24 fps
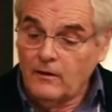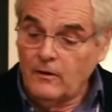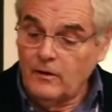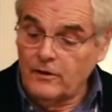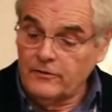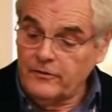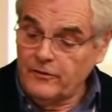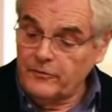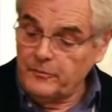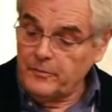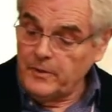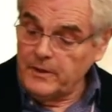I'll
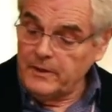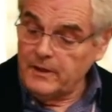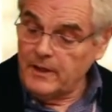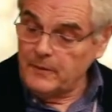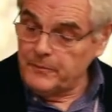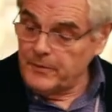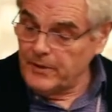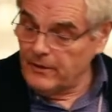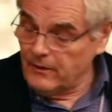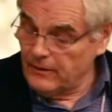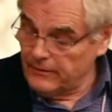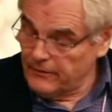just put it
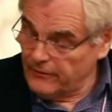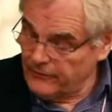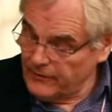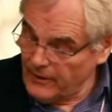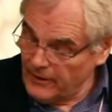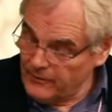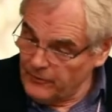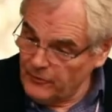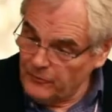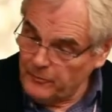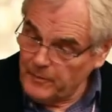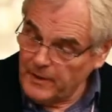up here on the
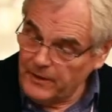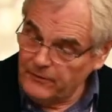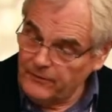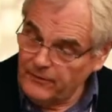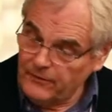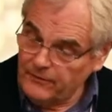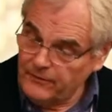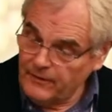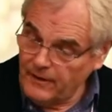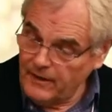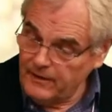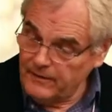Southern
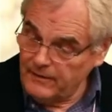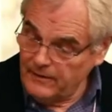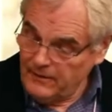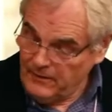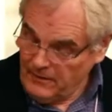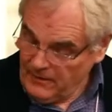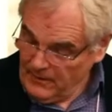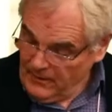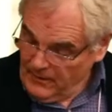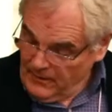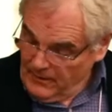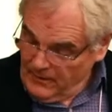Spaces site
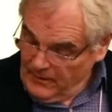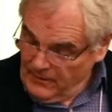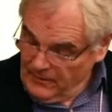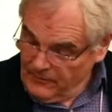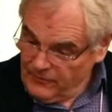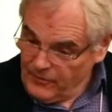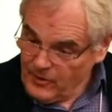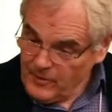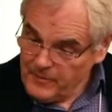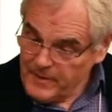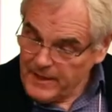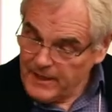
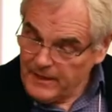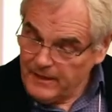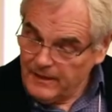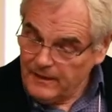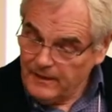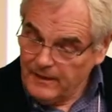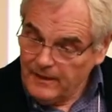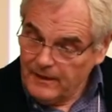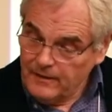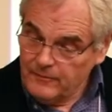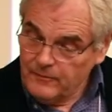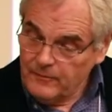for a
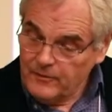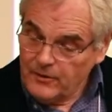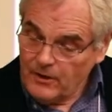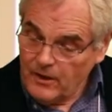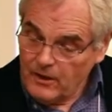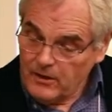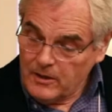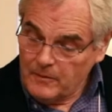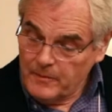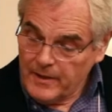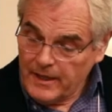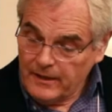minute and
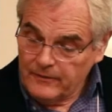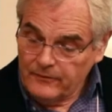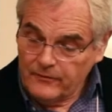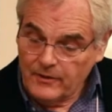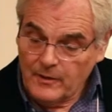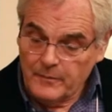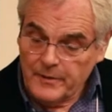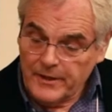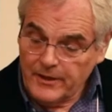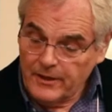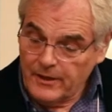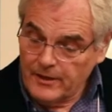talk about
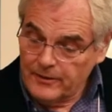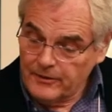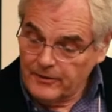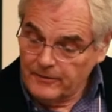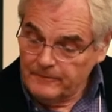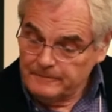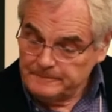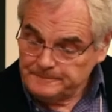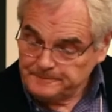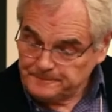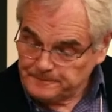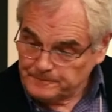some of the other
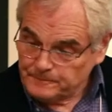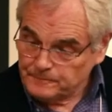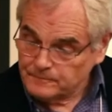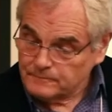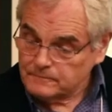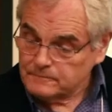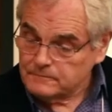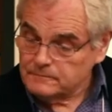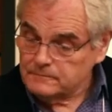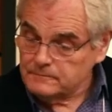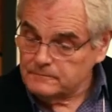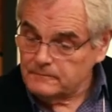
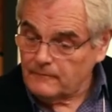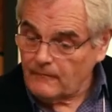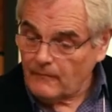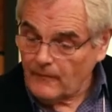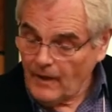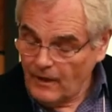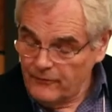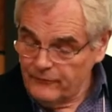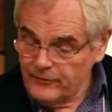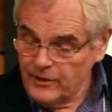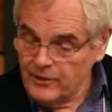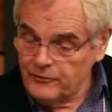
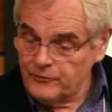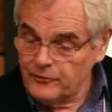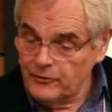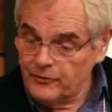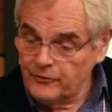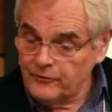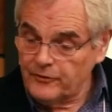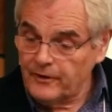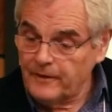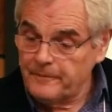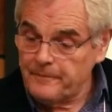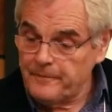
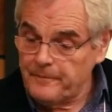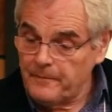features.